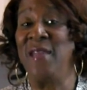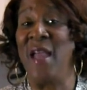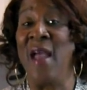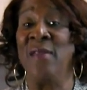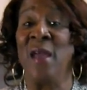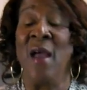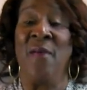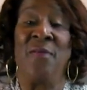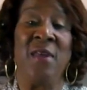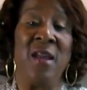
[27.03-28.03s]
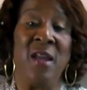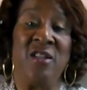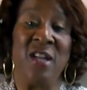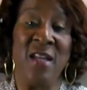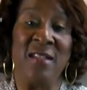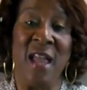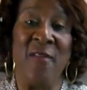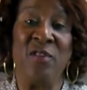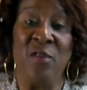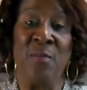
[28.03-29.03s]
that the checks
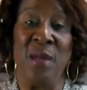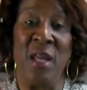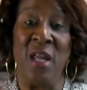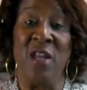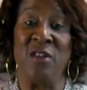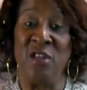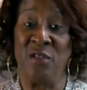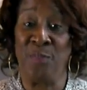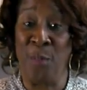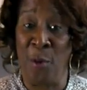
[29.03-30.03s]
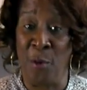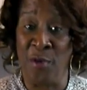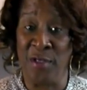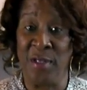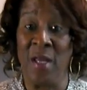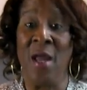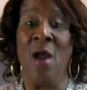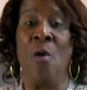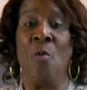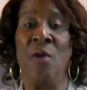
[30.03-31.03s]
have to be dispersed
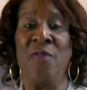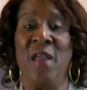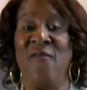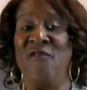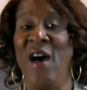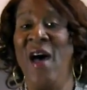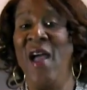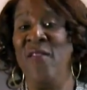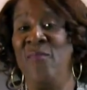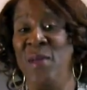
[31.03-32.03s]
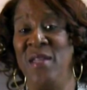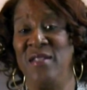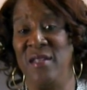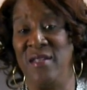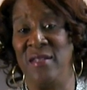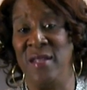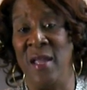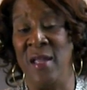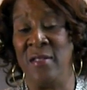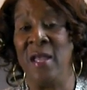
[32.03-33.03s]
within five business
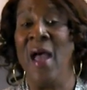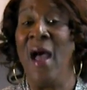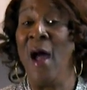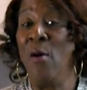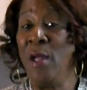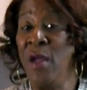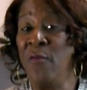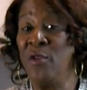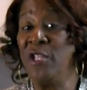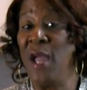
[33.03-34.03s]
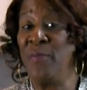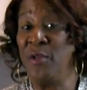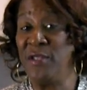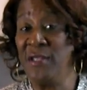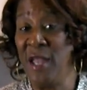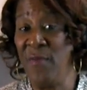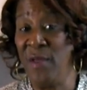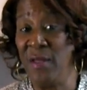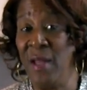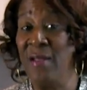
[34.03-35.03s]
days. However, Chapter
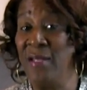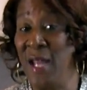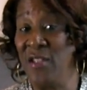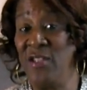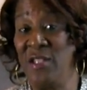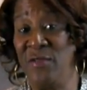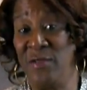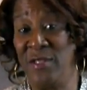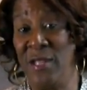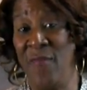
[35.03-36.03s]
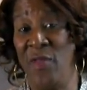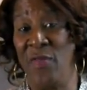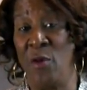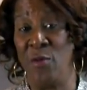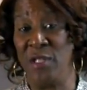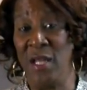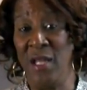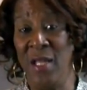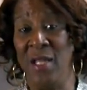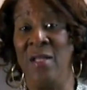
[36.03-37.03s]
7
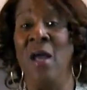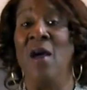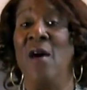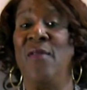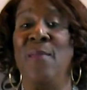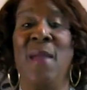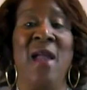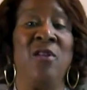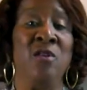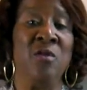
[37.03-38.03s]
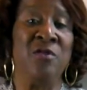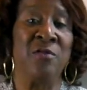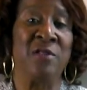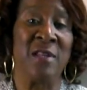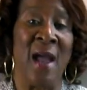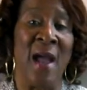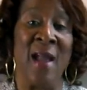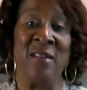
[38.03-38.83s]
713 of the MAT User's Guide